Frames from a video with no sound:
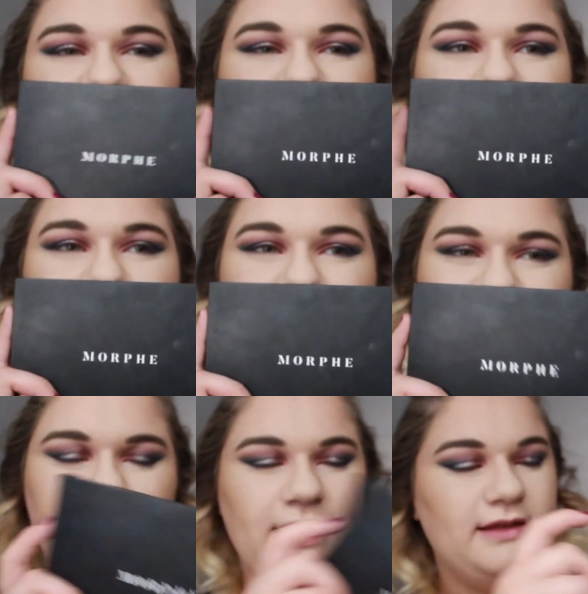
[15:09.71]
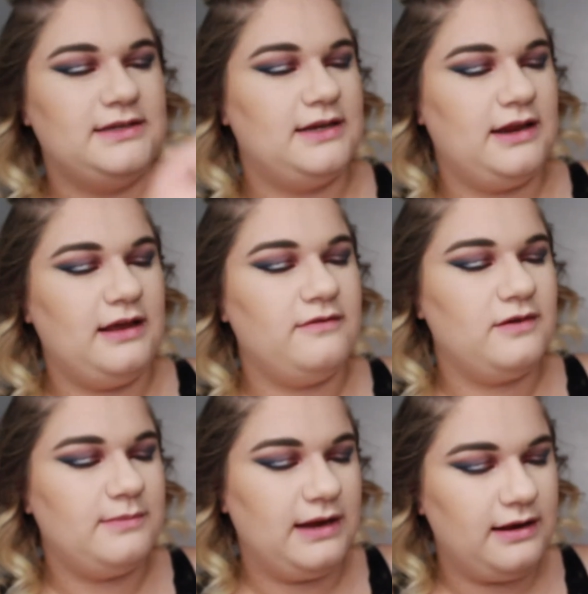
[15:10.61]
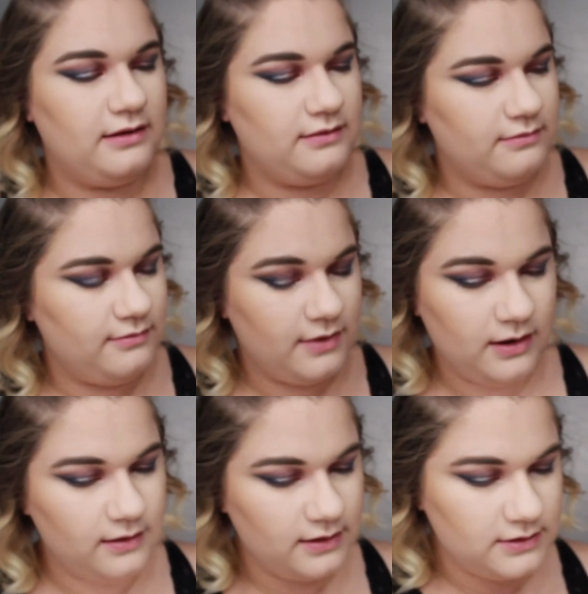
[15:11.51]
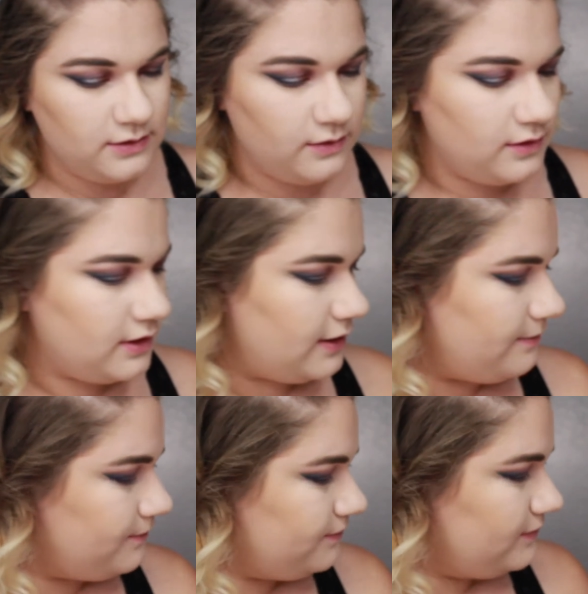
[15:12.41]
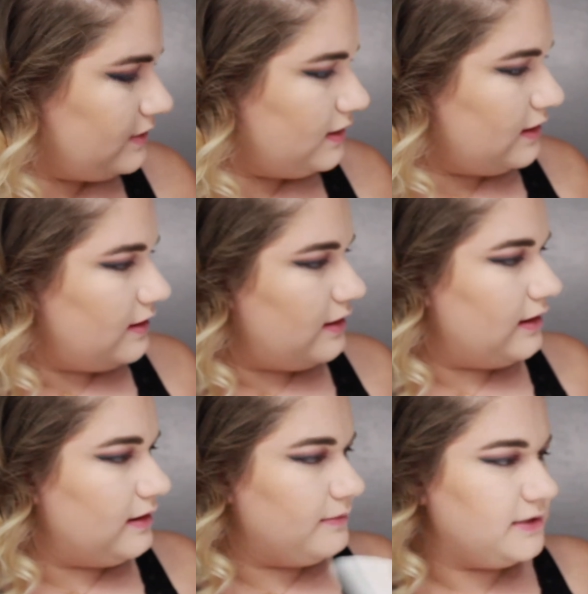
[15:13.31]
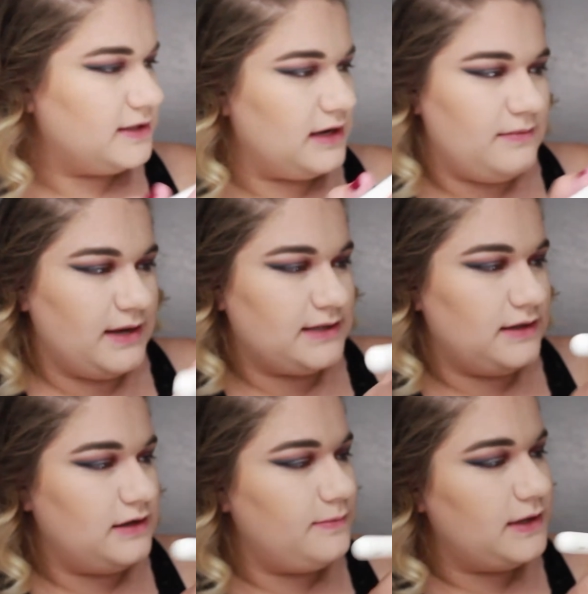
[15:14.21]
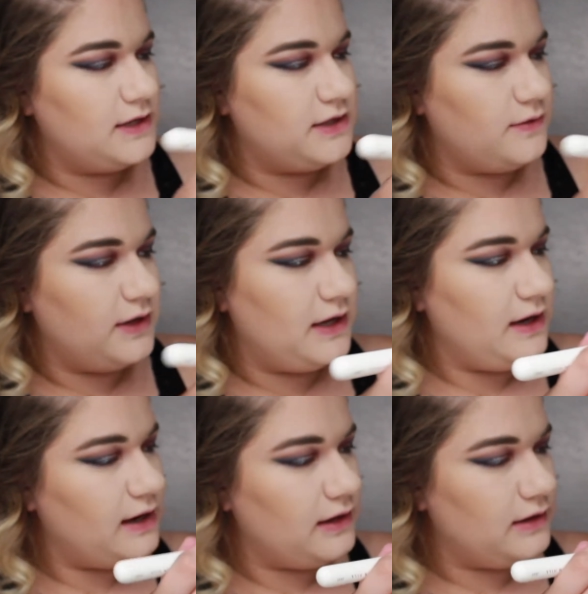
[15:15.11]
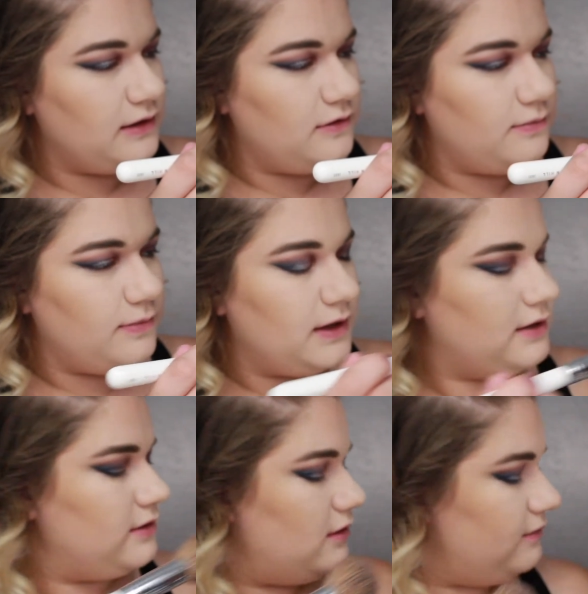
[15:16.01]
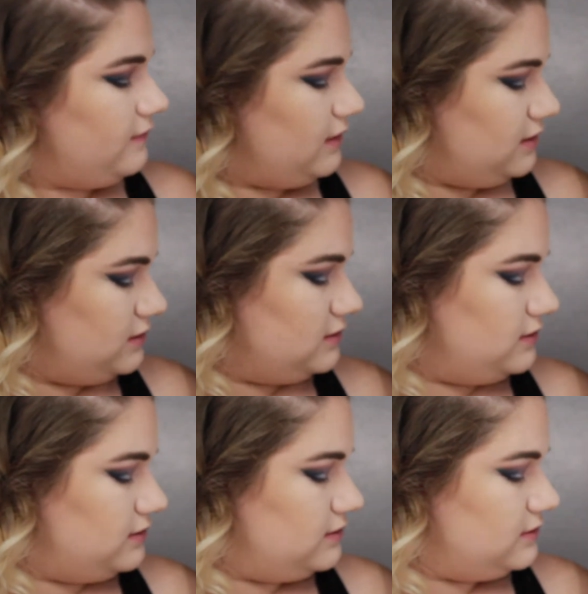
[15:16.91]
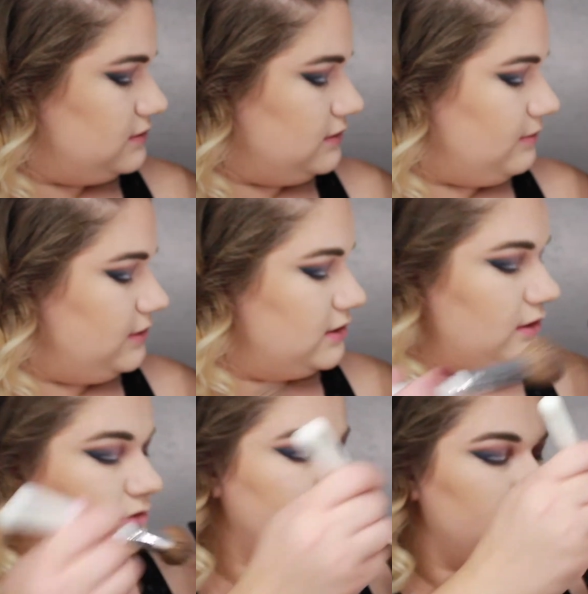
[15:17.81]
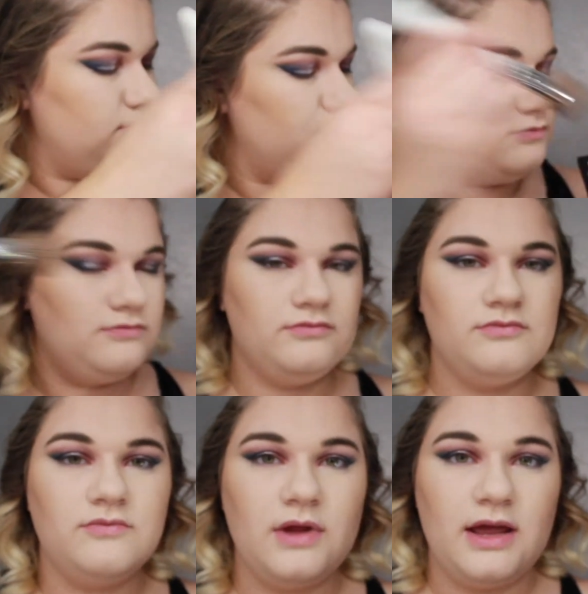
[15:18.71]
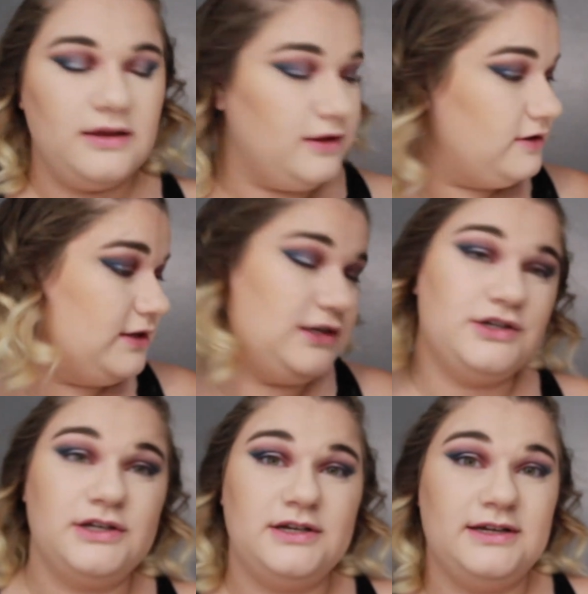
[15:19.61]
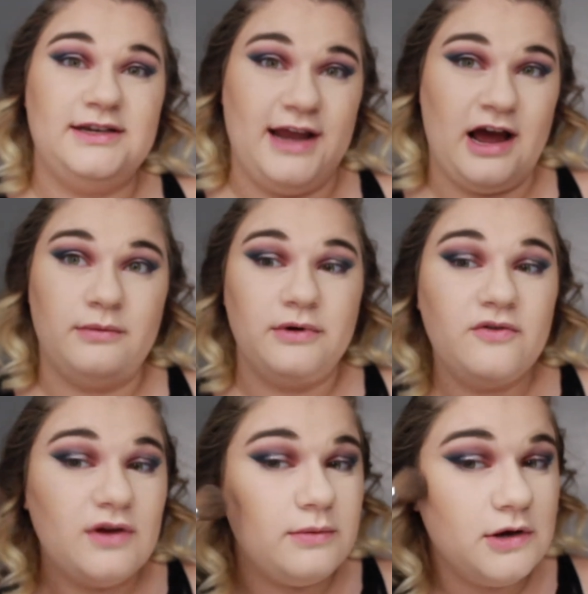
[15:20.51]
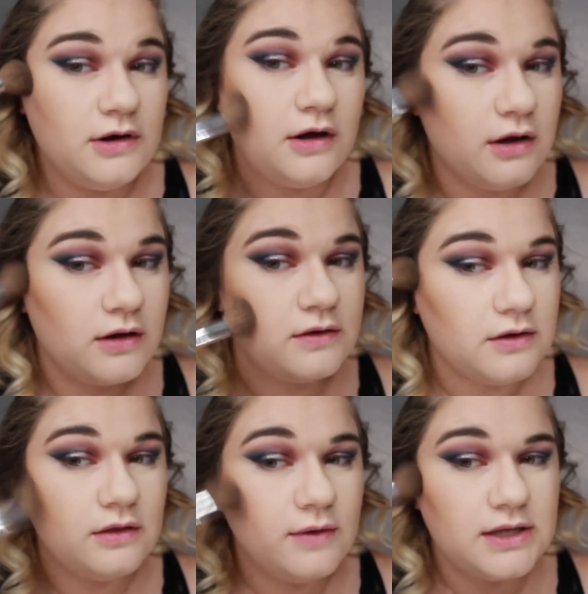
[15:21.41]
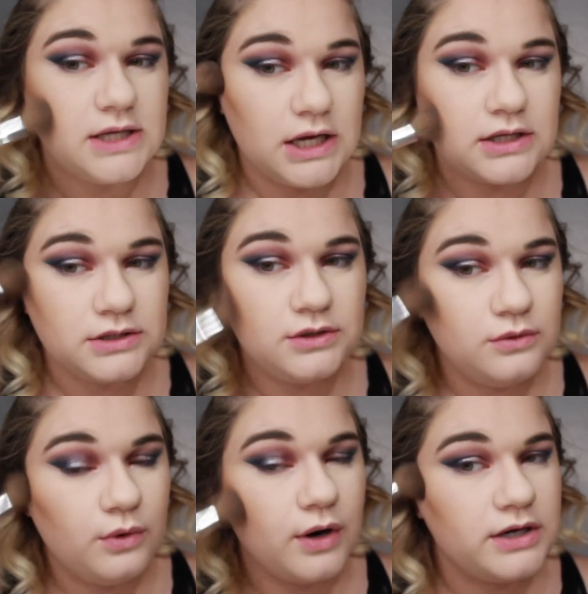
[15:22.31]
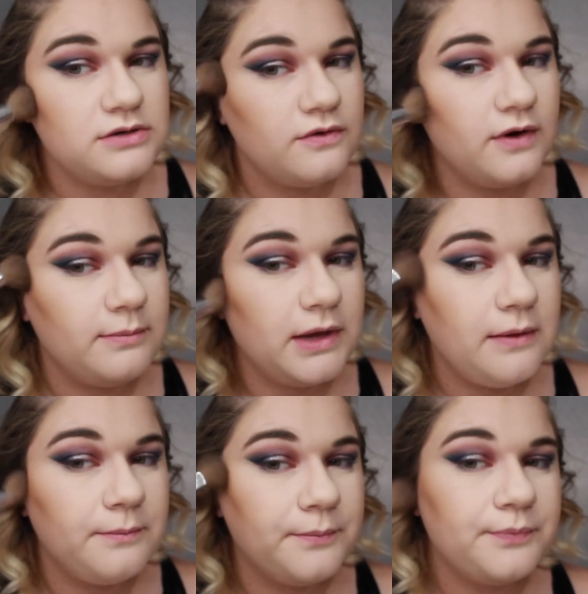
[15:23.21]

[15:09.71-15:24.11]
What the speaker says: going to use my Morphe palette today for my contour. And I'm just going to mix a little bit of donut and a little bit of debutante. Literally just a dab of debutante, because otherwise it gets too orange for me.